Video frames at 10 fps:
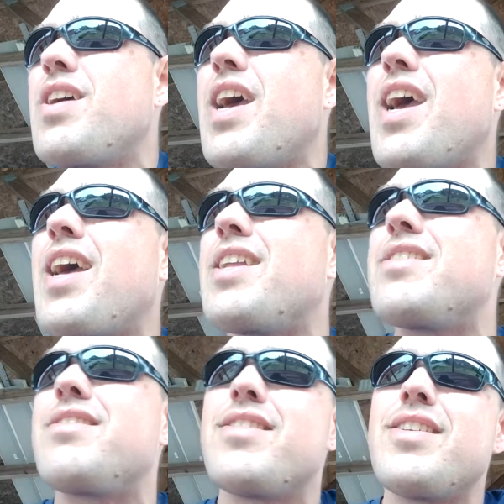
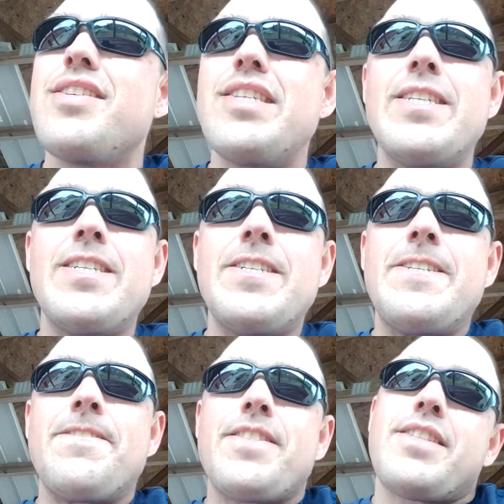and
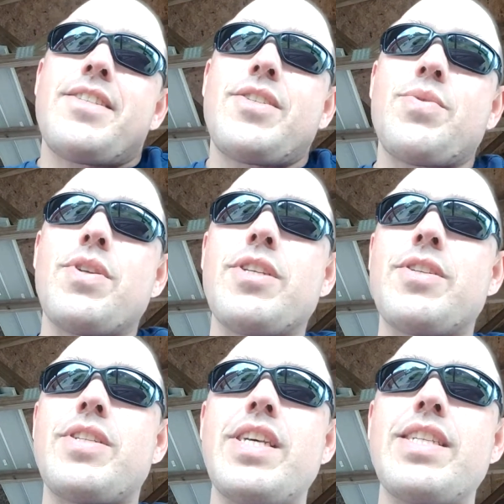it's just one of
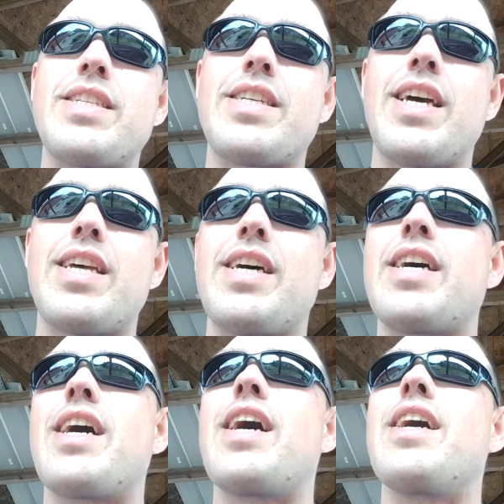those things. You kind
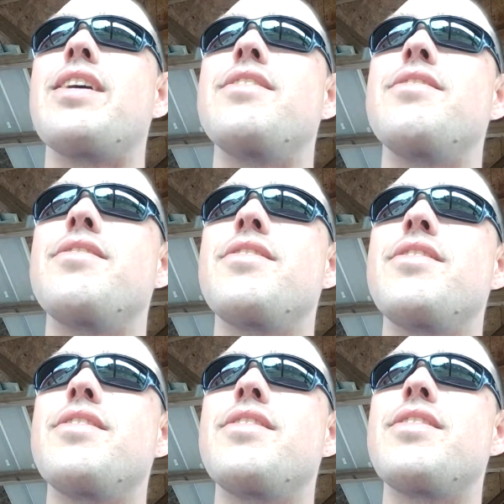of
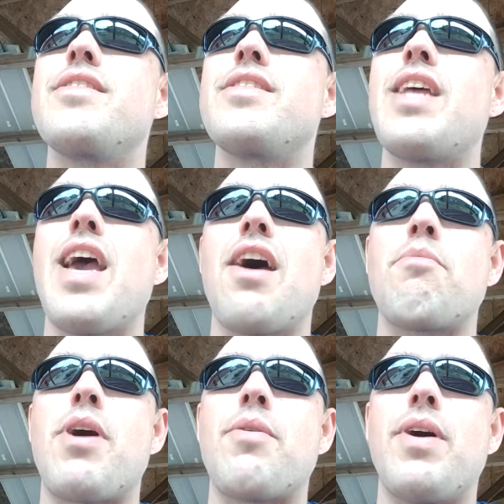stay out of
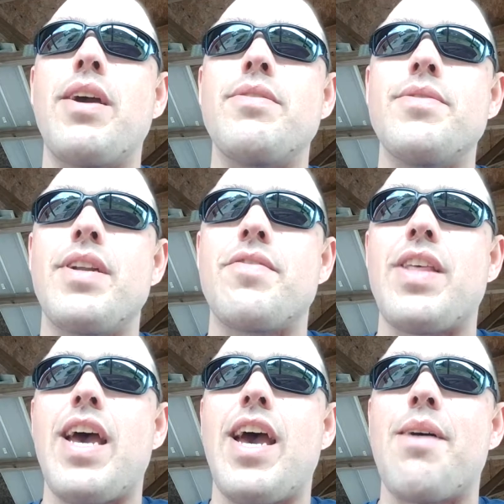my way whenever
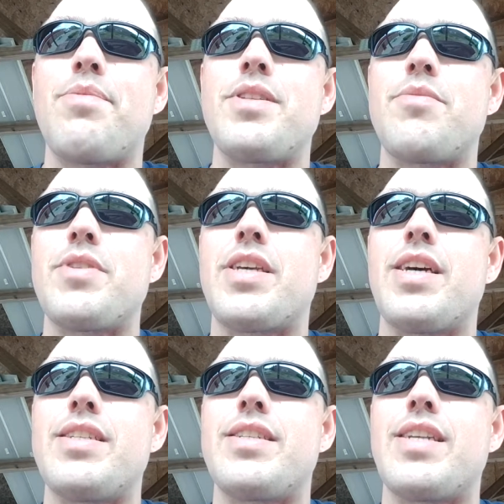that happens,
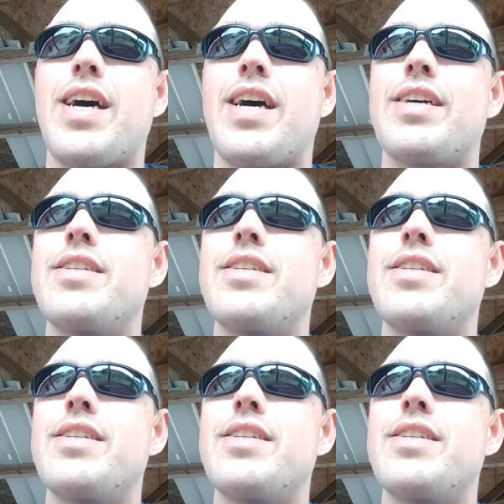because it